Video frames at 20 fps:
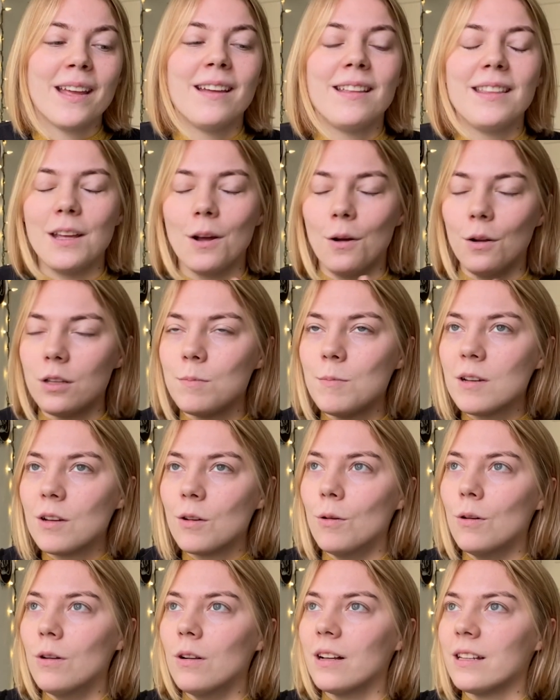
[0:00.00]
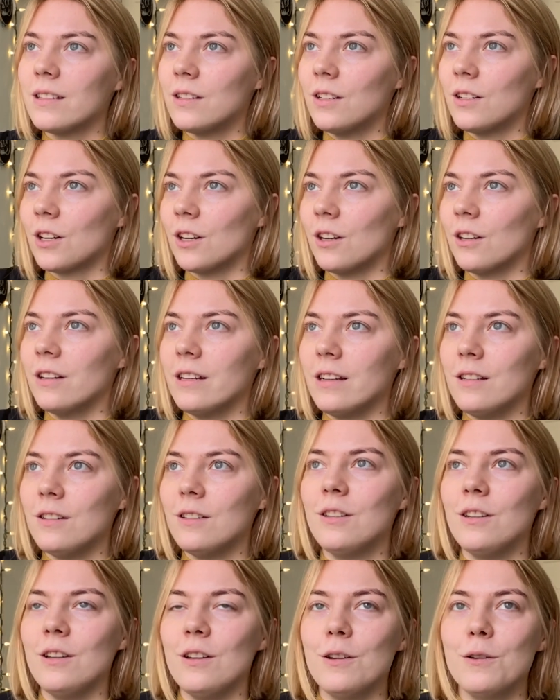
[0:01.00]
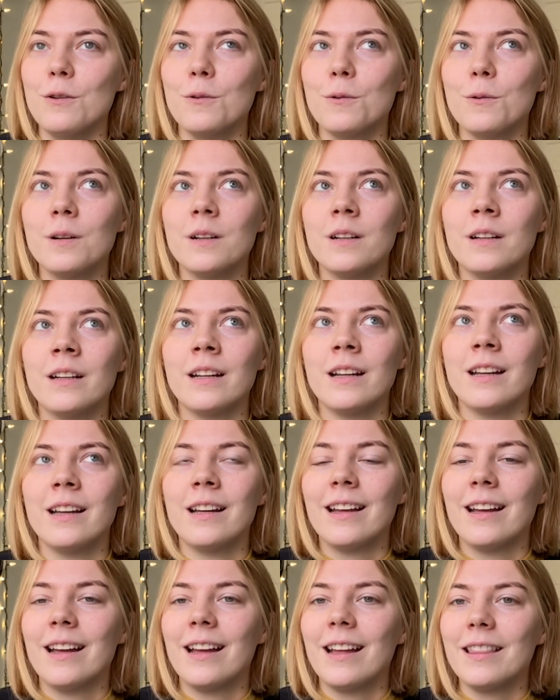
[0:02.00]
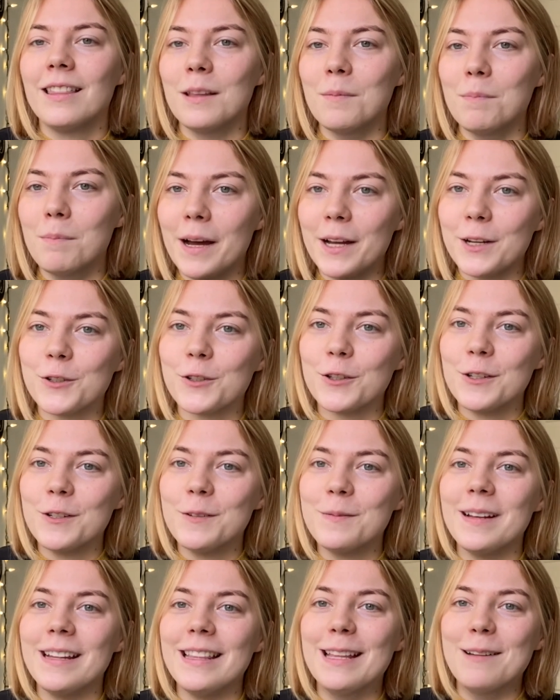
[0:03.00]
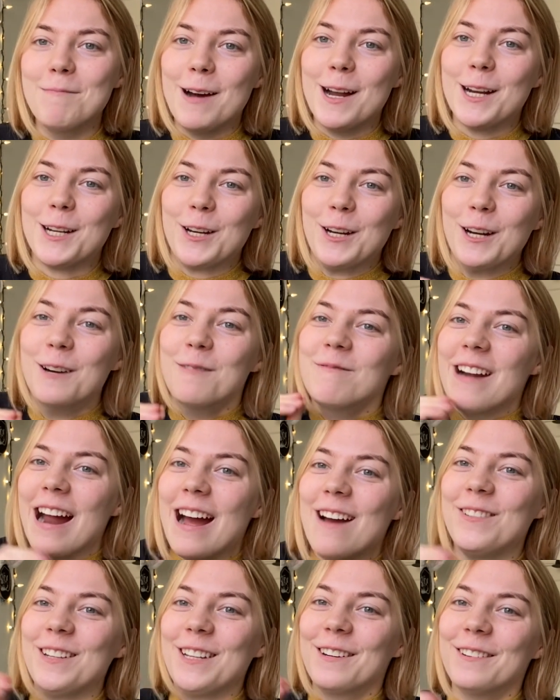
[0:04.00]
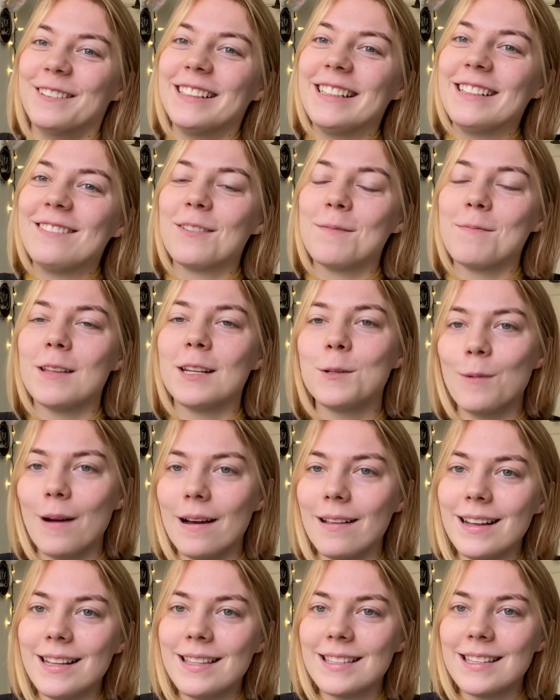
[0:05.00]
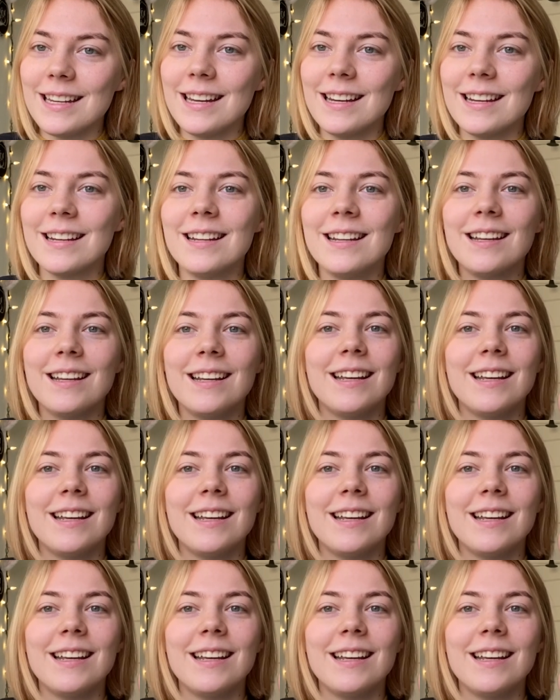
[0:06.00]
The ultimate goal is to turn into the mushroom and the mushroom ravioli from the Twilight scene.